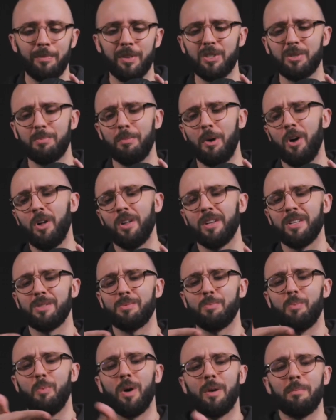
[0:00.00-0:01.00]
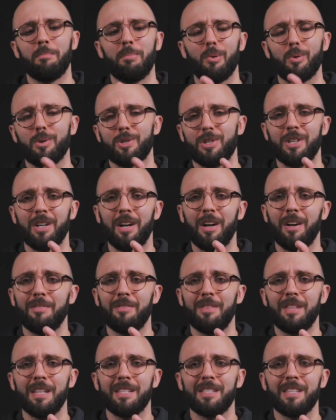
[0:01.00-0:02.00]
The small is one portion
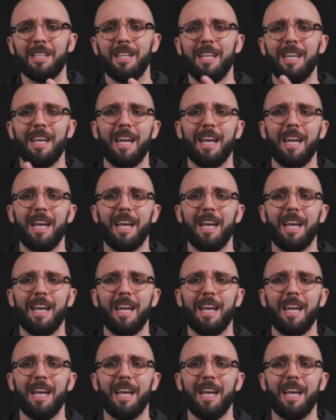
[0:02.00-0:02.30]
of this,